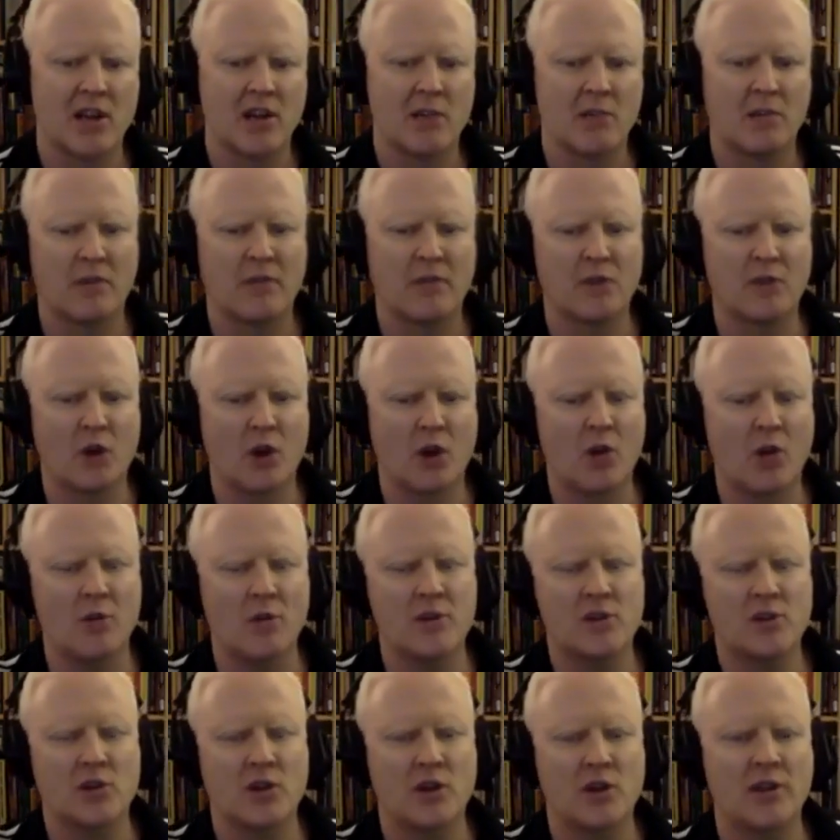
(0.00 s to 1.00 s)
But if you're
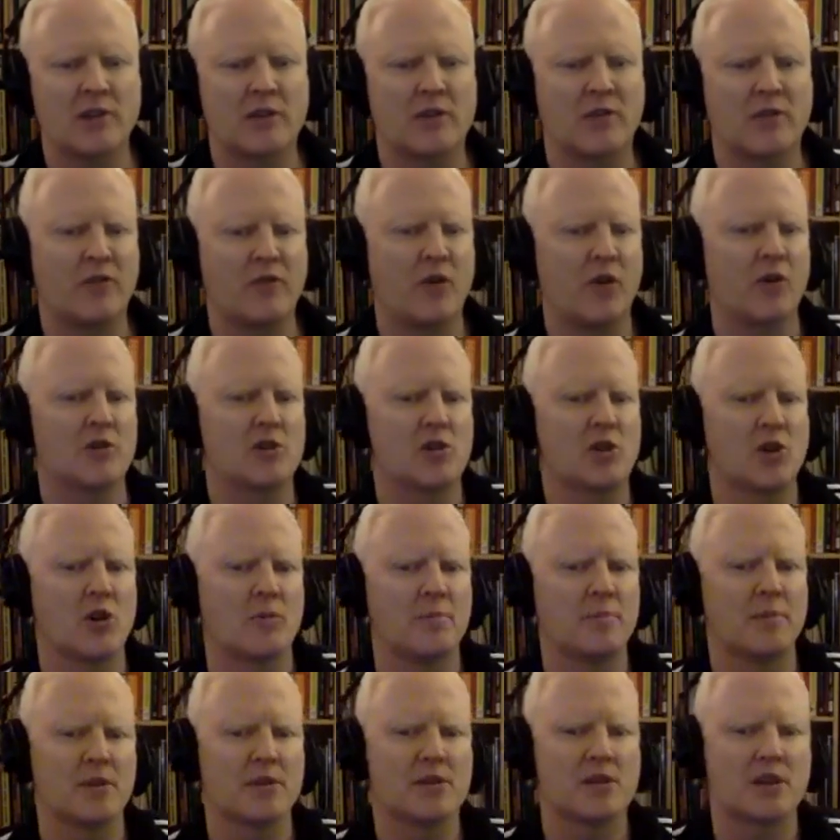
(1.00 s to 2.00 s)
always trying to false
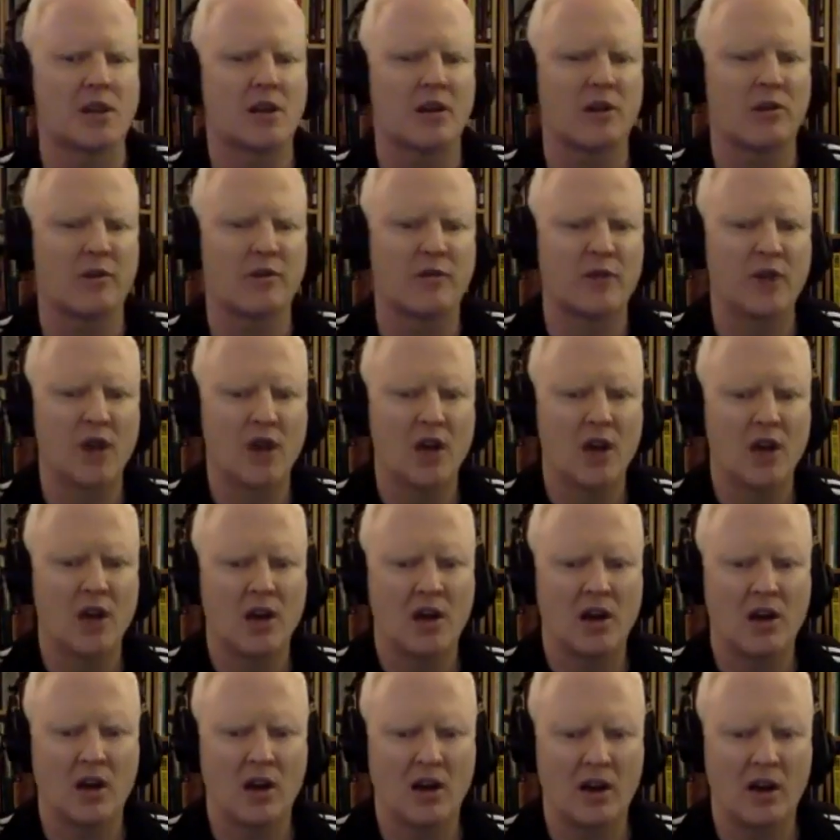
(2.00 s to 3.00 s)
hope yourself,
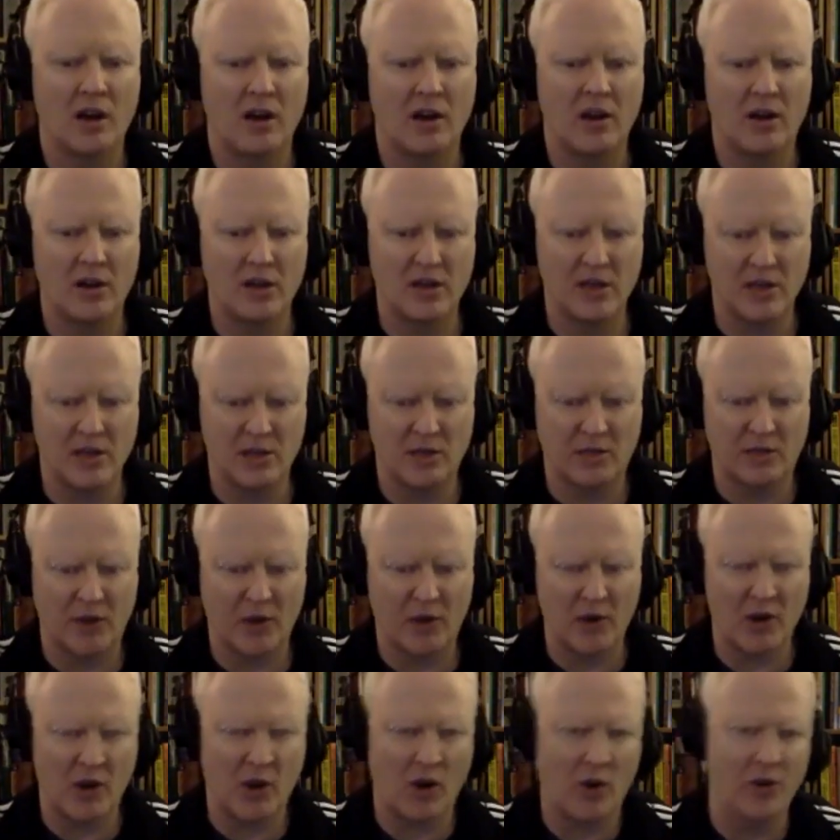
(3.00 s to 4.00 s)
it's
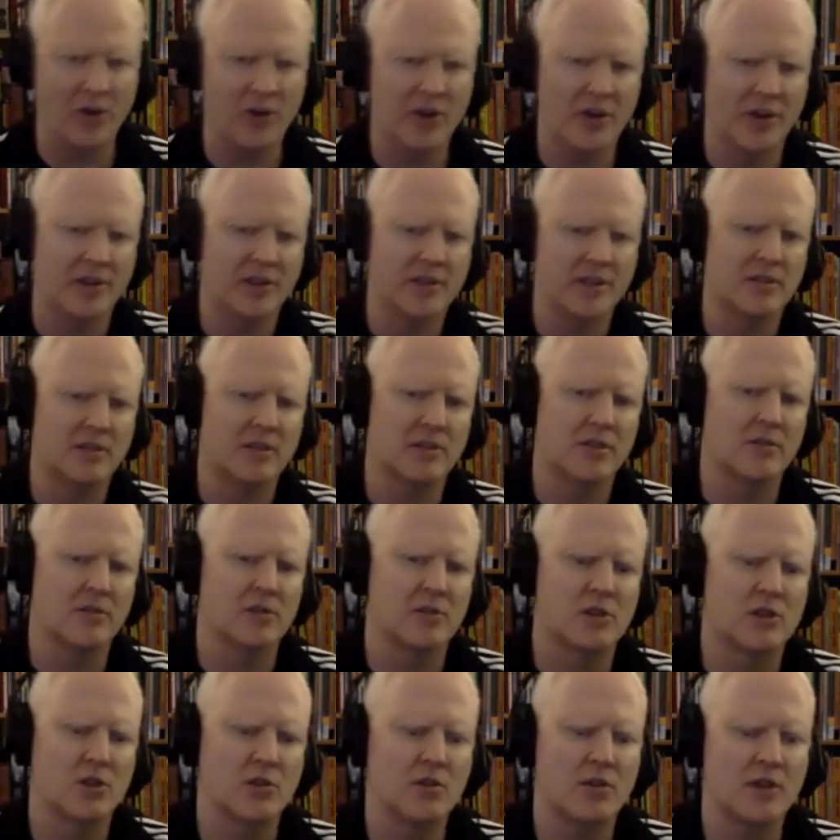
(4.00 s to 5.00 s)
very hard on you too.
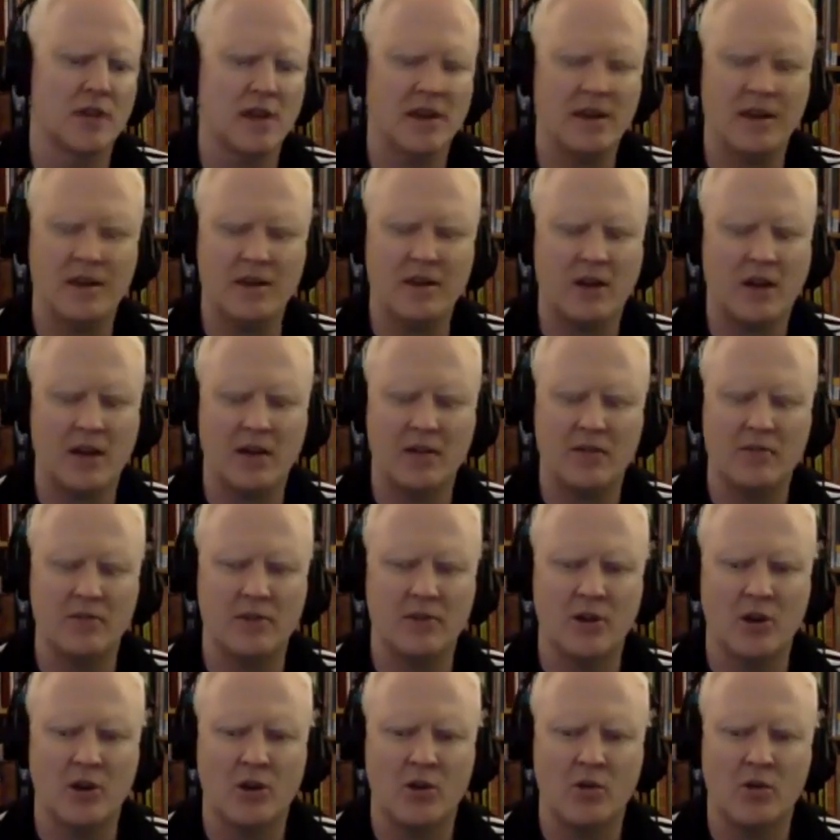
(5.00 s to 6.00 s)
So yeah, I don't
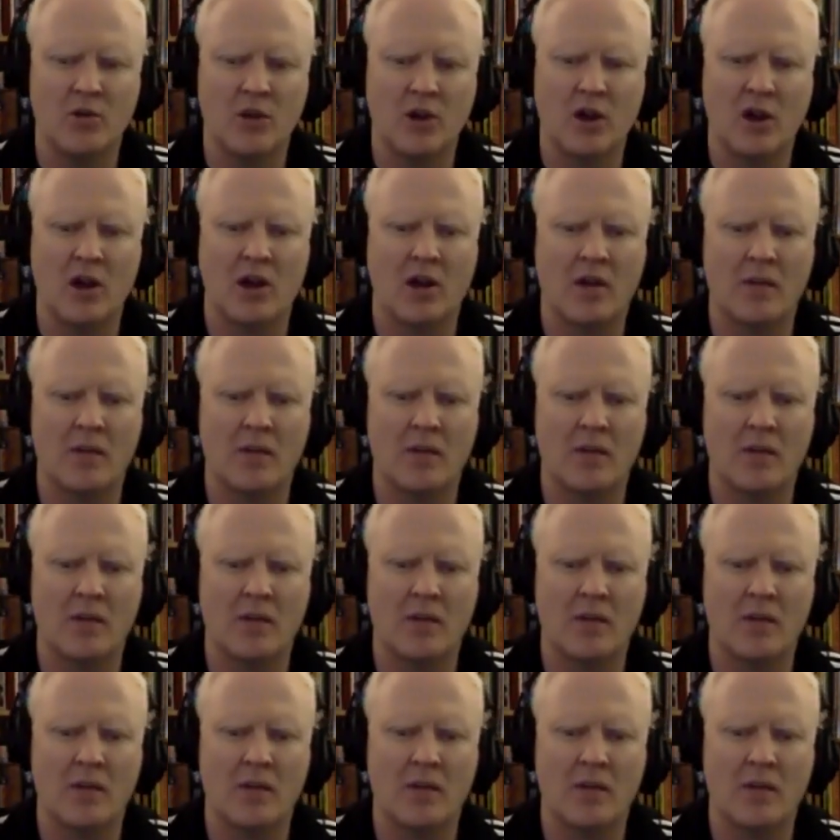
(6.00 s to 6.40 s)
know.